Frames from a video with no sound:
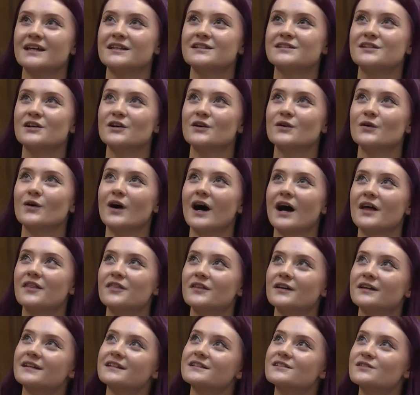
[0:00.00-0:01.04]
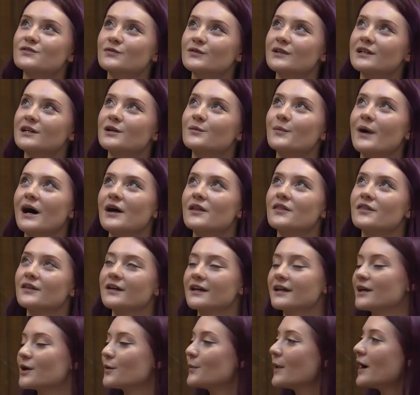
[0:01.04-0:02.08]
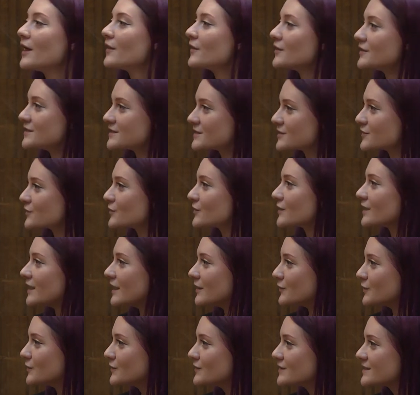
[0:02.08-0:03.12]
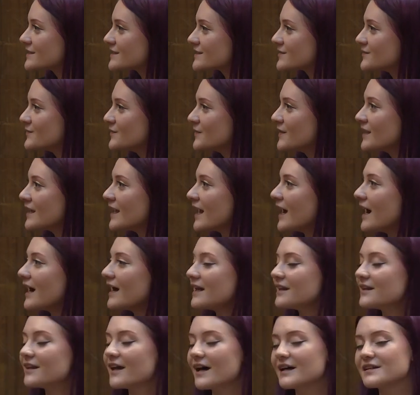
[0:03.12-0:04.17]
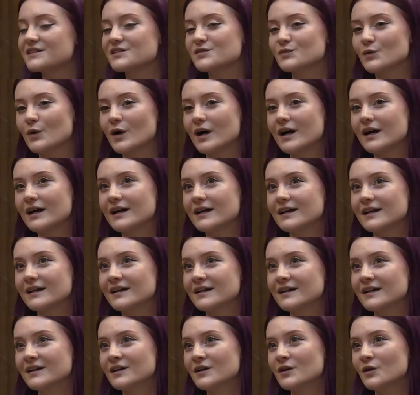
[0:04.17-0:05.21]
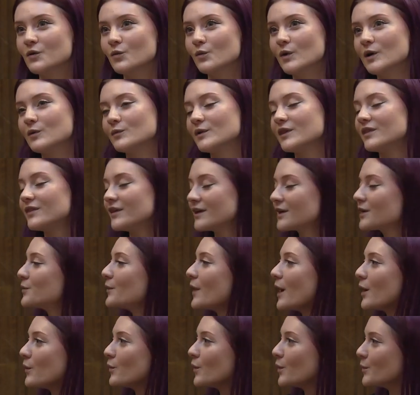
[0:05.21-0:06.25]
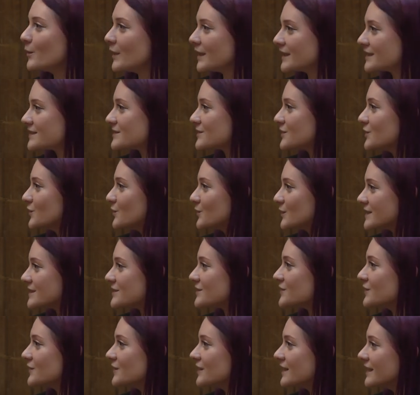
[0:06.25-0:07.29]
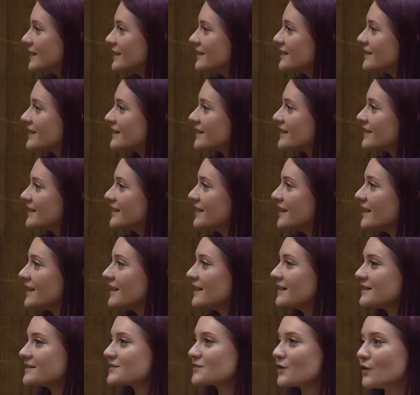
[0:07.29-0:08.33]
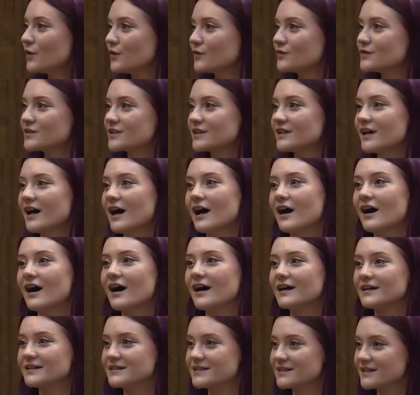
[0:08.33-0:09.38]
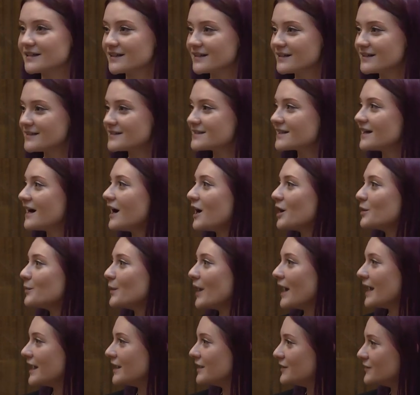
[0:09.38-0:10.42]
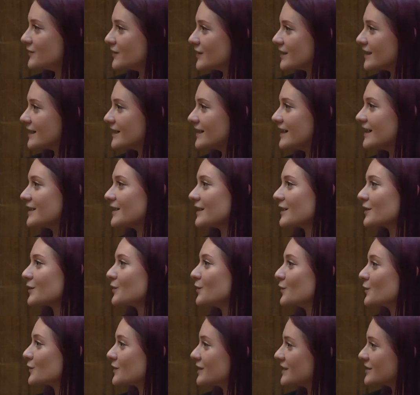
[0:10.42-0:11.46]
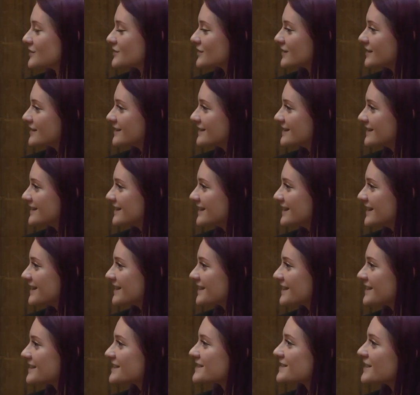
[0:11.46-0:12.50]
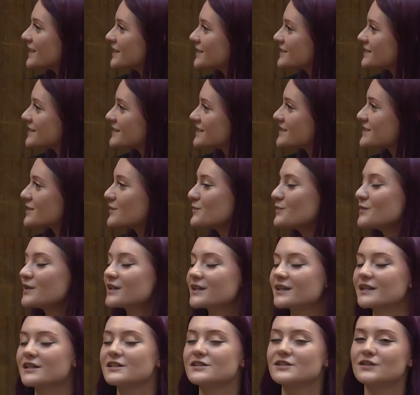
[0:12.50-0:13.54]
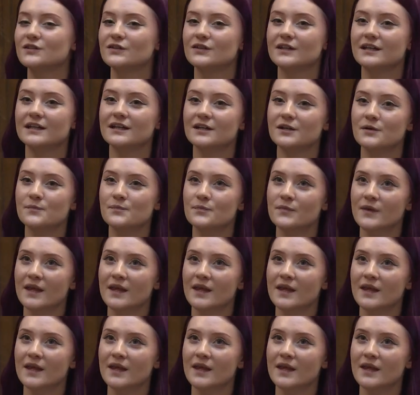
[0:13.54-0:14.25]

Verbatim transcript: So I think it's really about thinking about those different levels, and that's why when we think about what makes humans unique, it's often our ideas, our behavior, and our cognition that's cited as something that's unique.